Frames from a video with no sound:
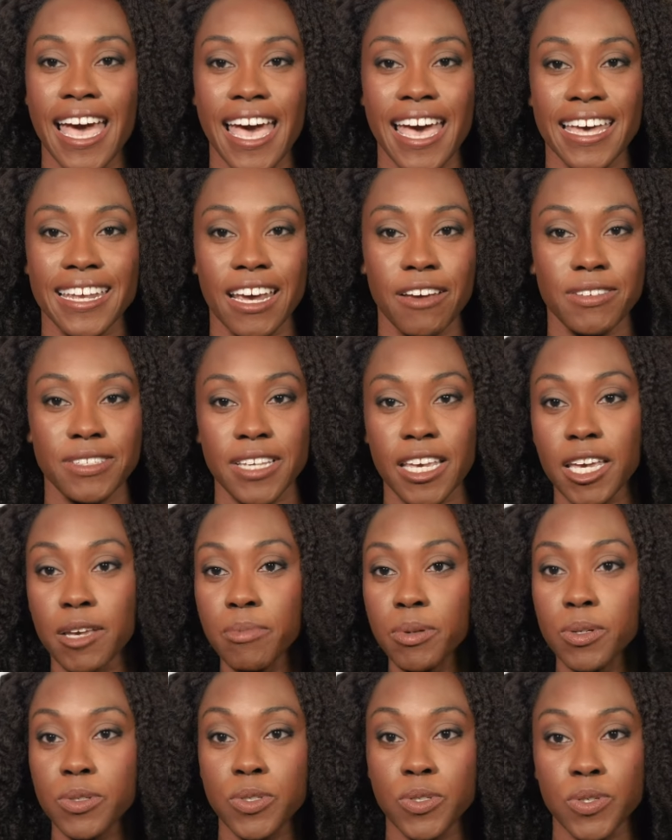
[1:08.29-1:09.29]
and I was
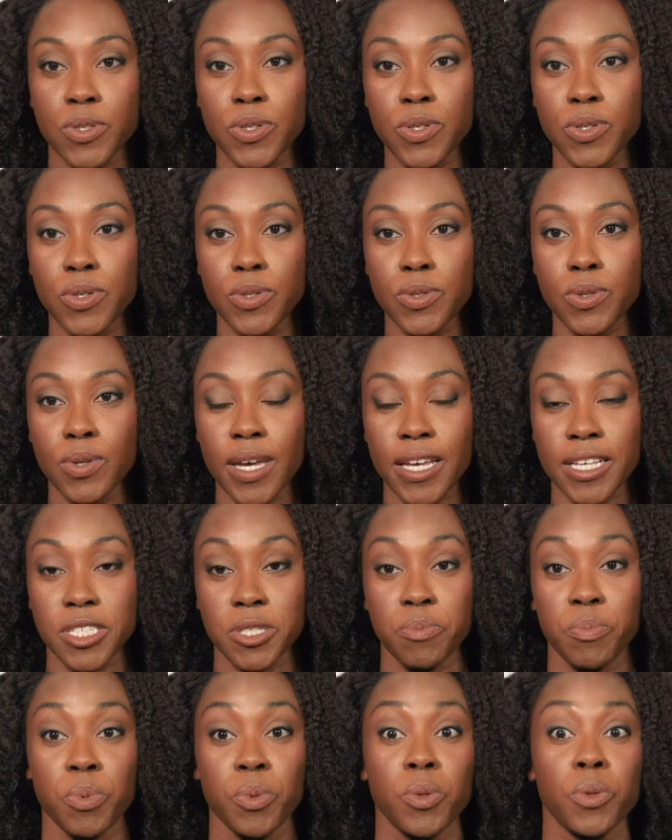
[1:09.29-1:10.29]
able to
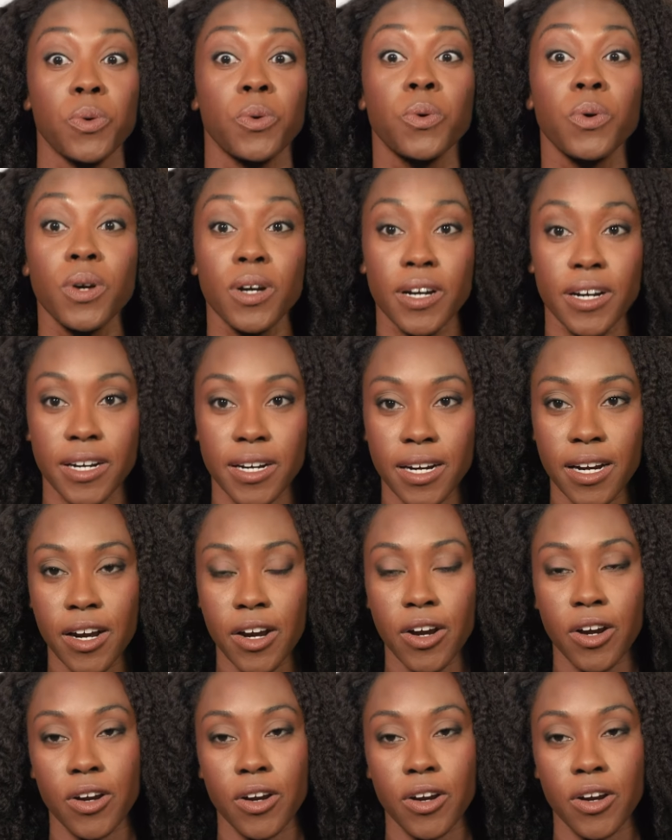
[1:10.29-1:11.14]
explore